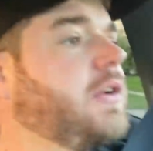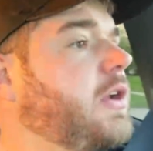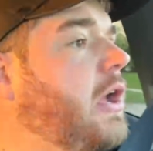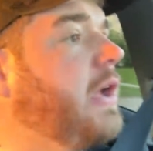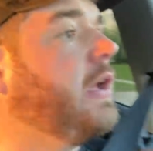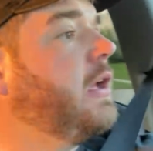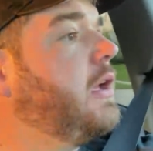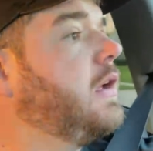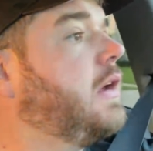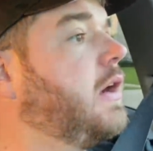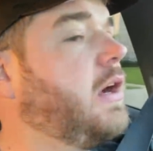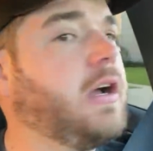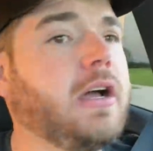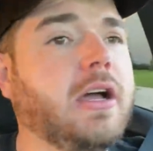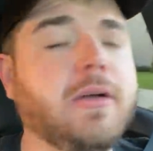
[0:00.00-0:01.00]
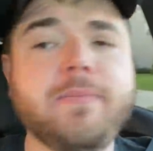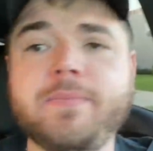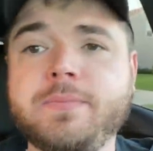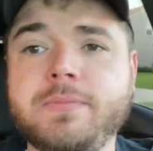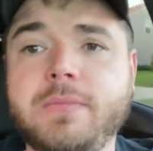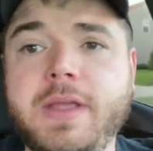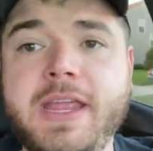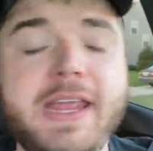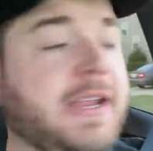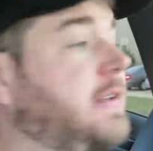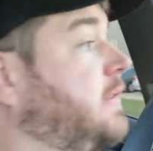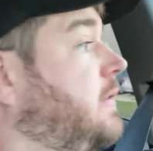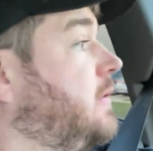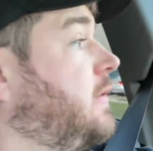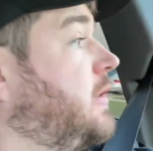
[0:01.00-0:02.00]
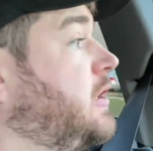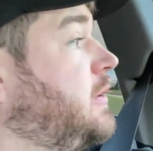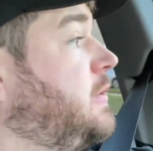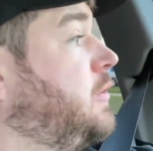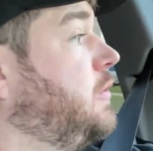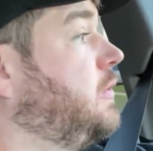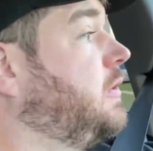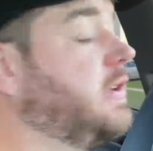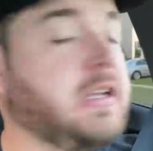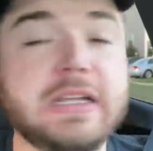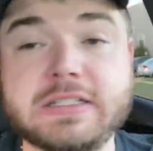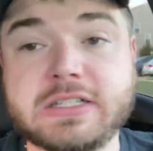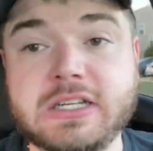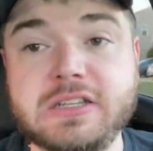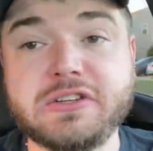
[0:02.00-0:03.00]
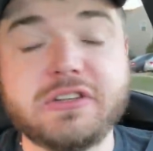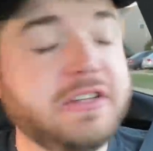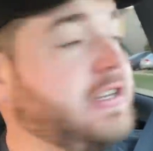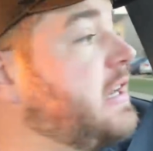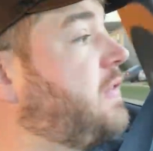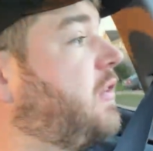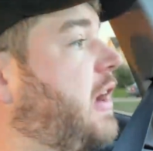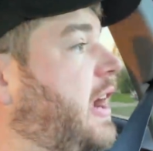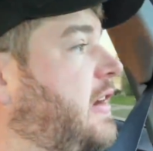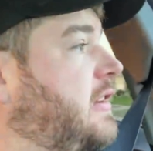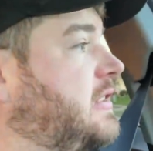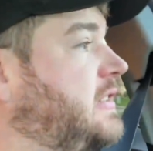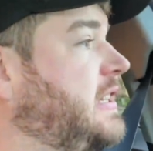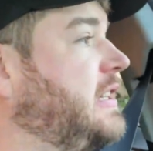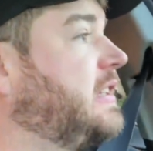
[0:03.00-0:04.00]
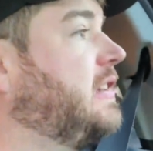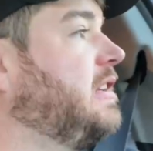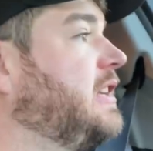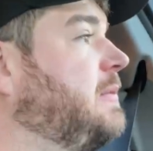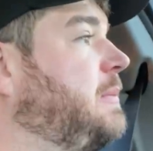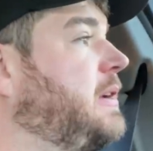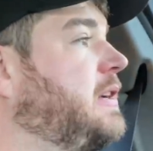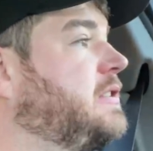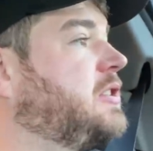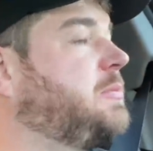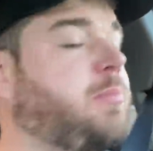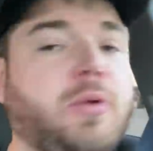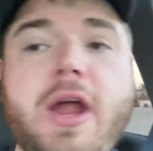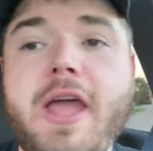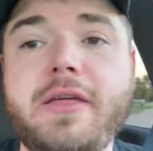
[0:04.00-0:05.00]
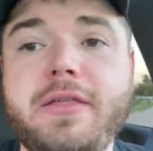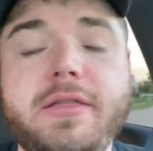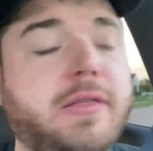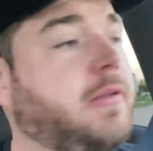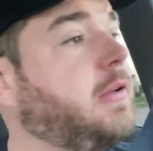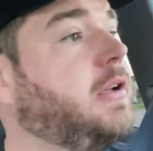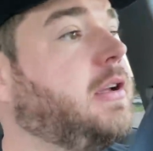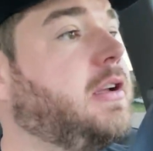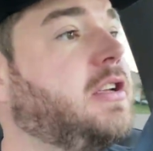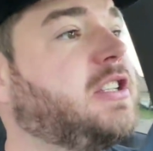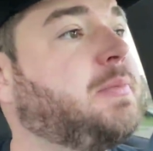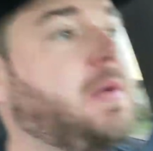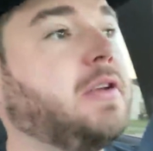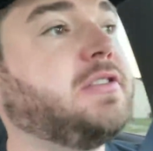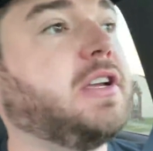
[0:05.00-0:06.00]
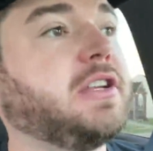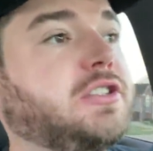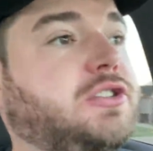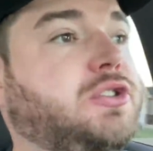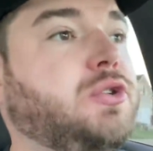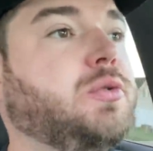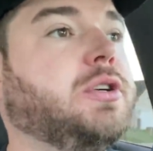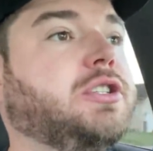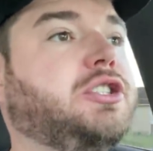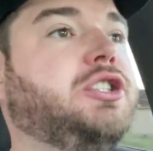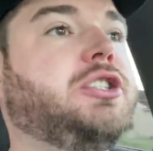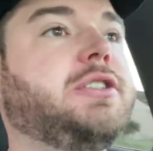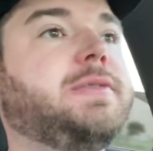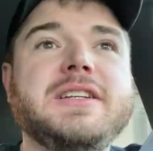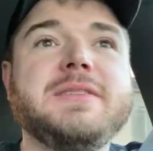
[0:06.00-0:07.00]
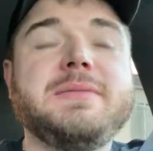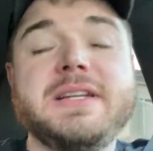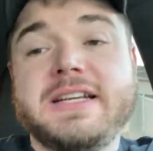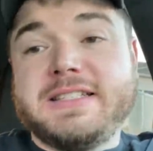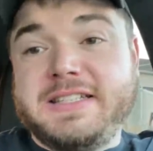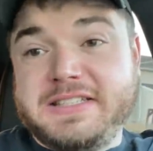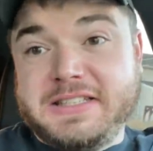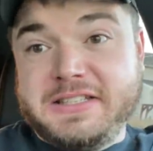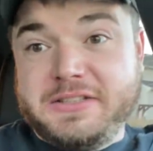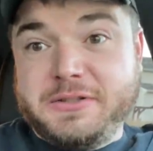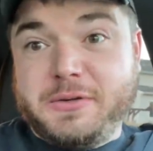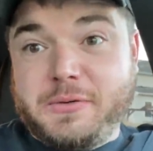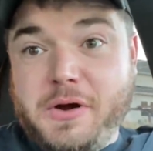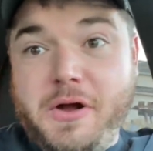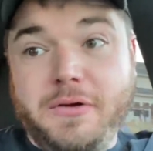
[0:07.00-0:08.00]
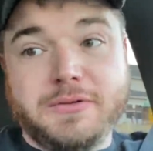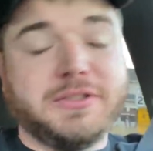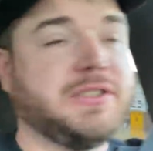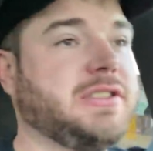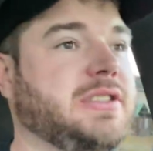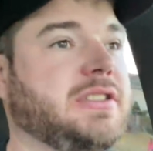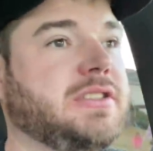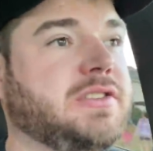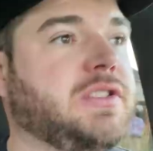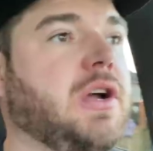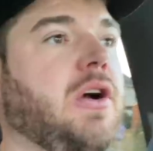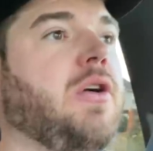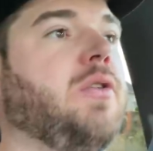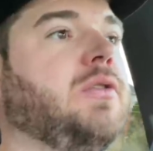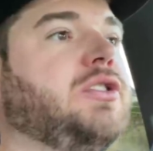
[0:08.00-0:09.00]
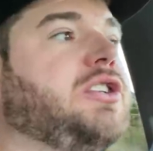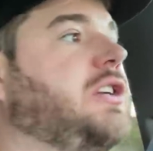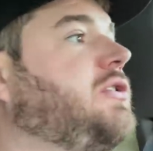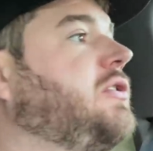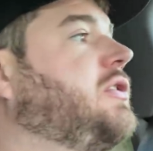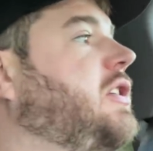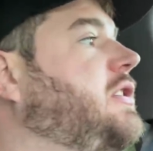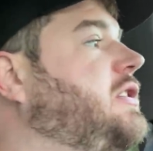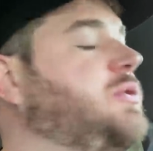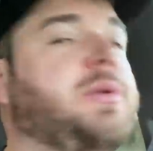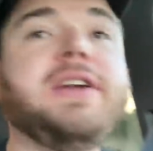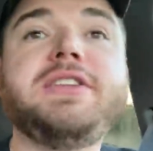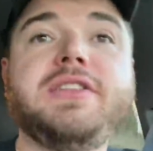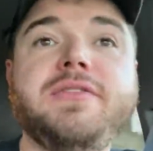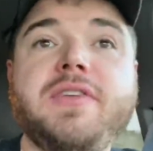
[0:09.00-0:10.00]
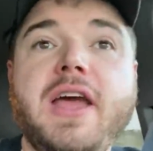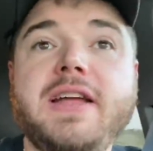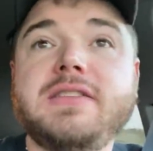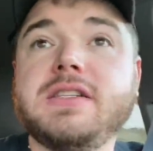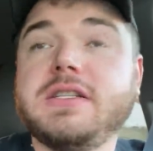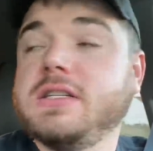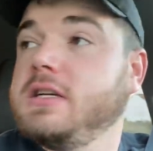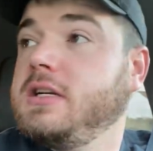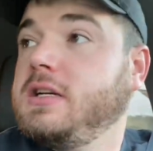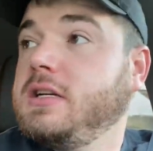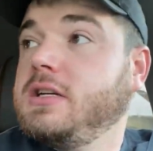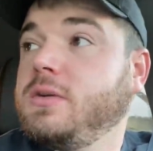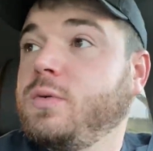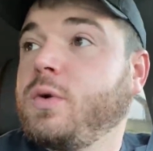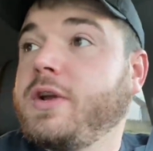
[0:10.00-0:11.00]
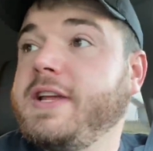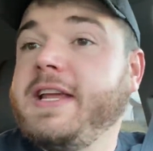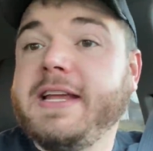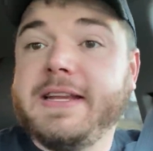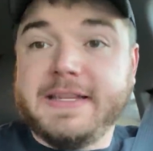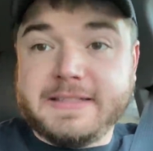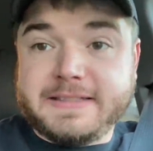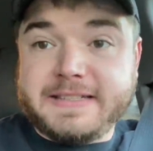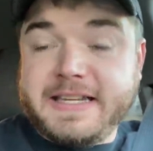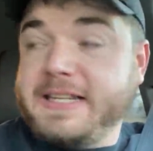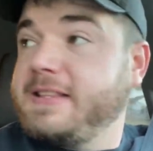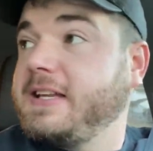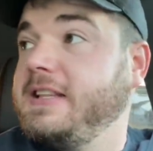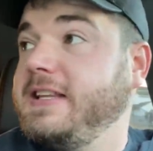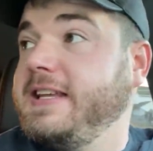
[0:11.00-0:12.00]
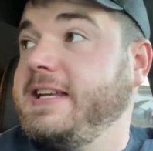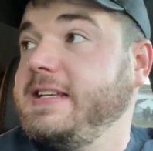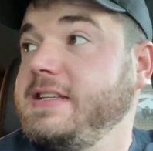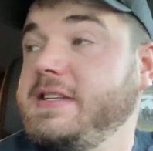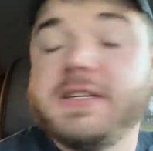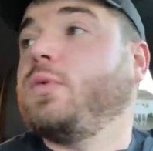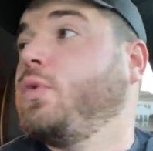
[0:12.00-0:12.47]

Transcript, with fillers: Okay. Um, and this dude has clearly never had his teeth cleaned because his breath smells like sewage because he's a little gross. So Chester's on his way to the vet. We're gonna get his teeth cleaned.